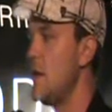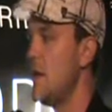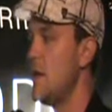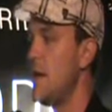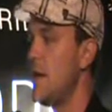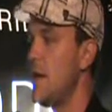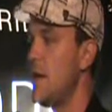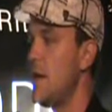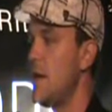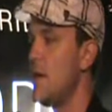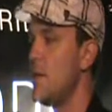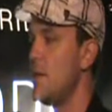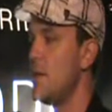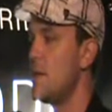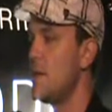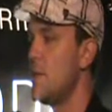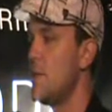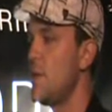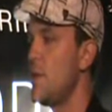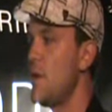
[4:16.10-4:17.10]
and
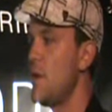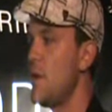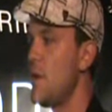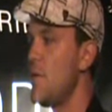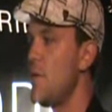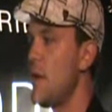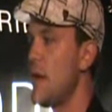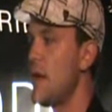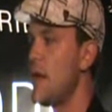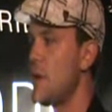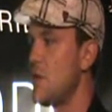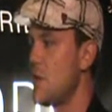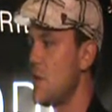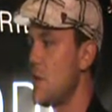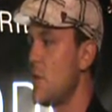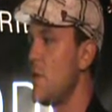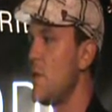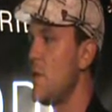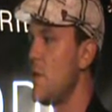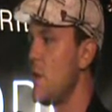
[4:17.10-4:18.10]
simply
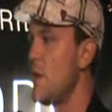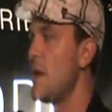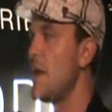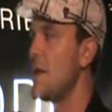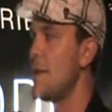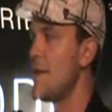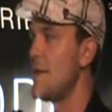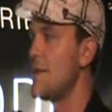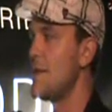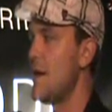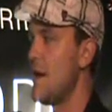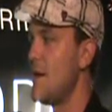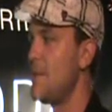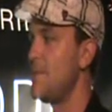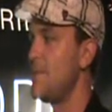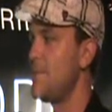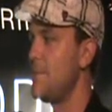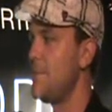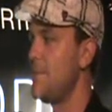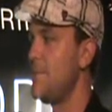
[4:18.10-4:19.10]
making sure that we get things
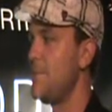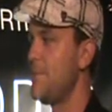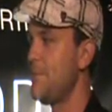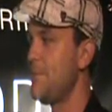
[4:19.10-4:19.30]
done.